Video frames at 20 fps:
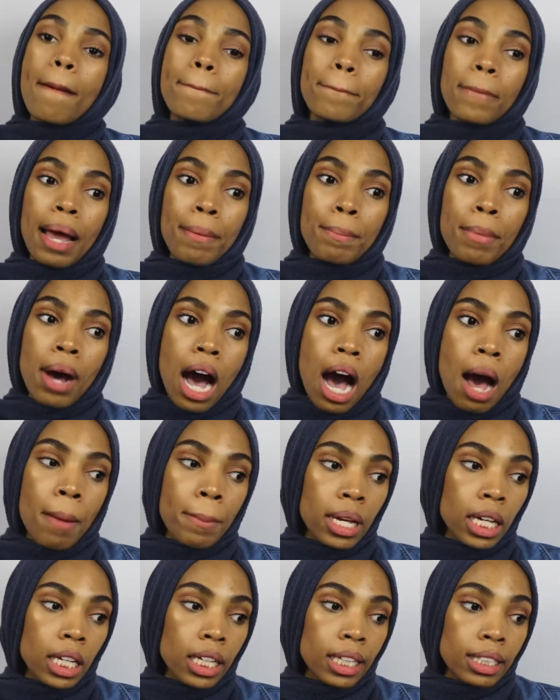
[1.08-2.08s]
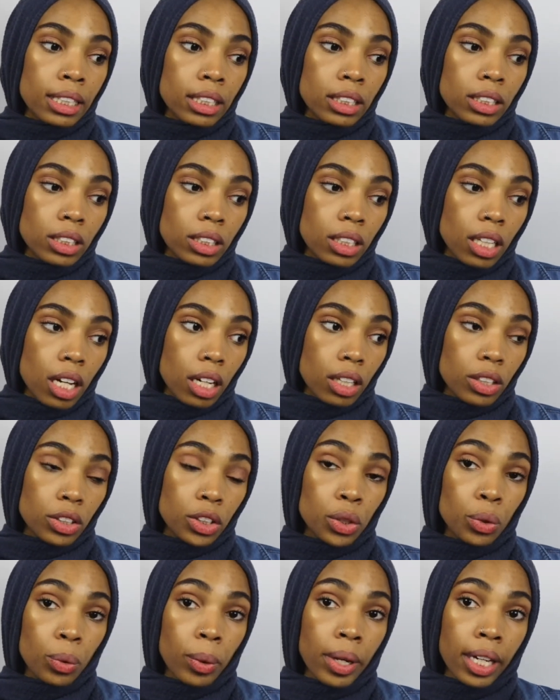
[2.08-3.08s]
My mom is
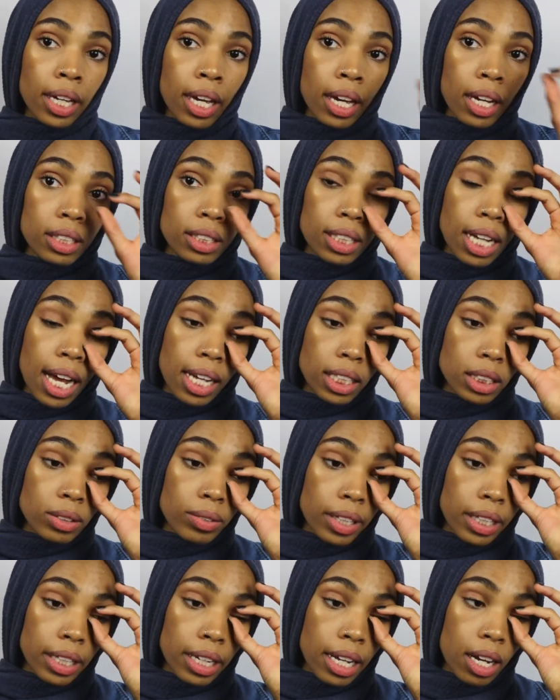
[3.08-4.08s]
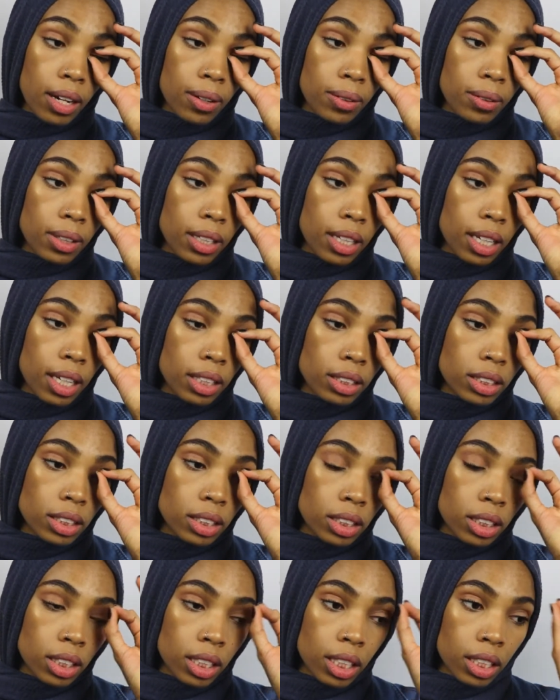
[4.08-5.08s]
doing a class right now, and
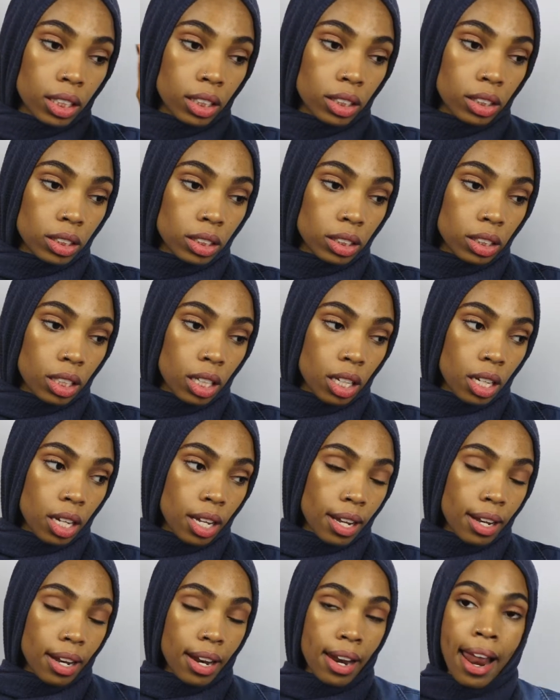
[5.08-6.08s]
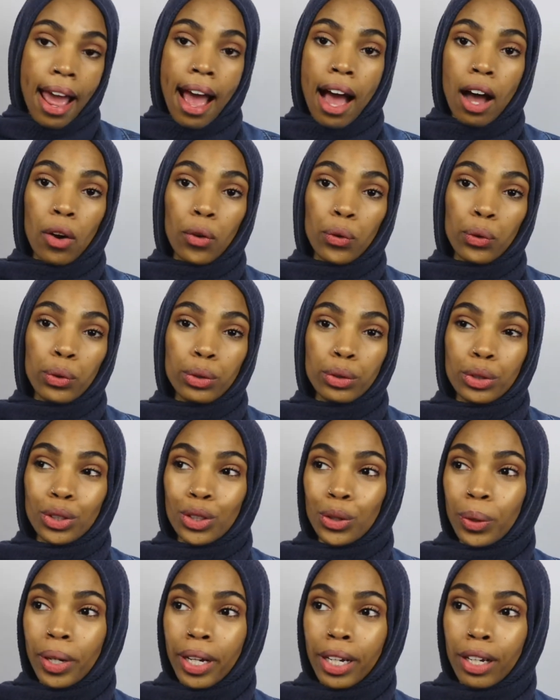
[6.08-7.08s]
she is now
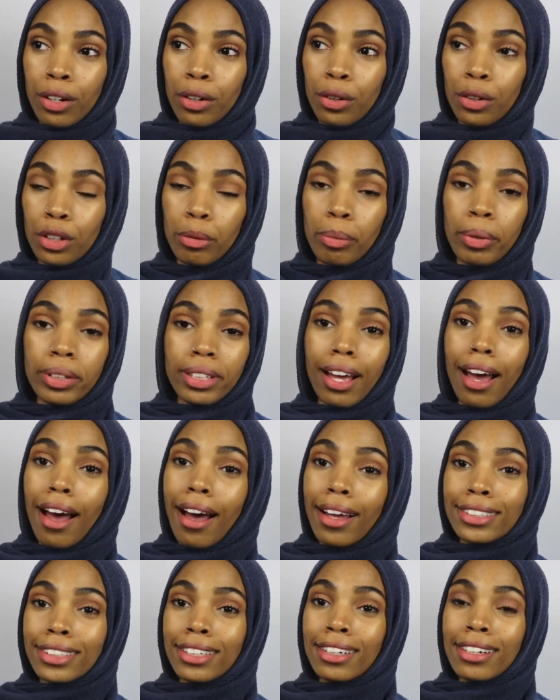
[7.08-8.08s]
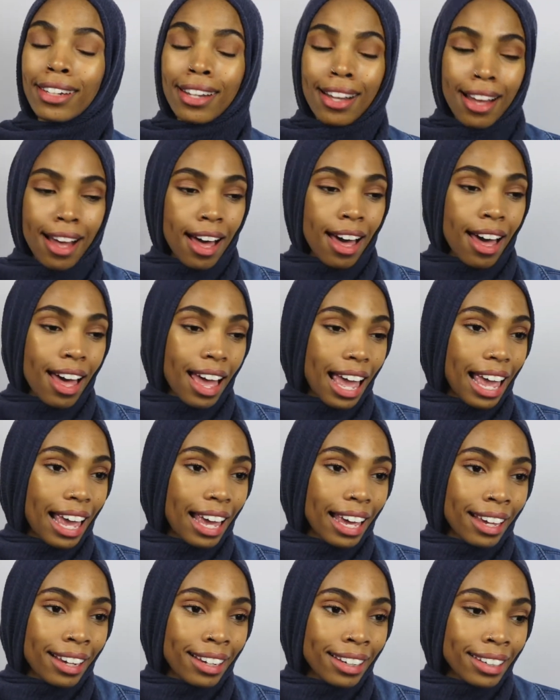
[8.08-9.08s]
doing khutbah haja,
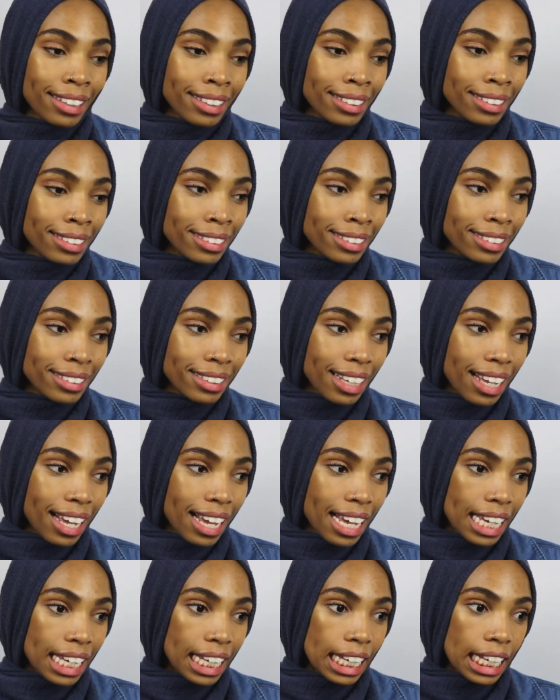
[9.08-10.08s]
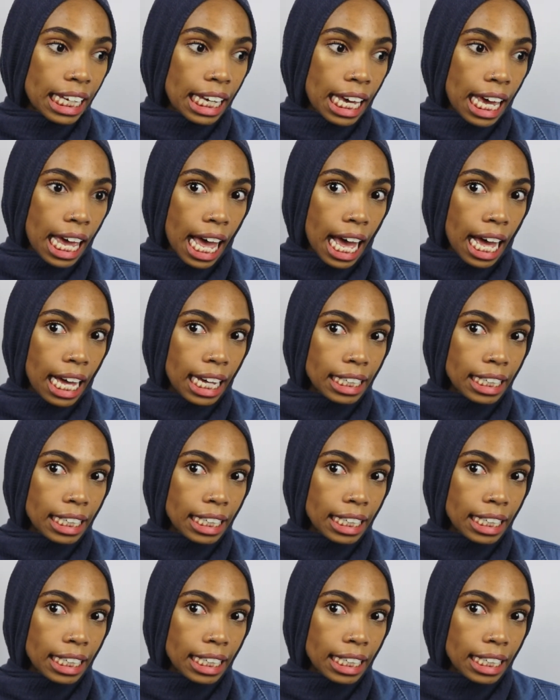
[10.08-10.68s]
and yeah.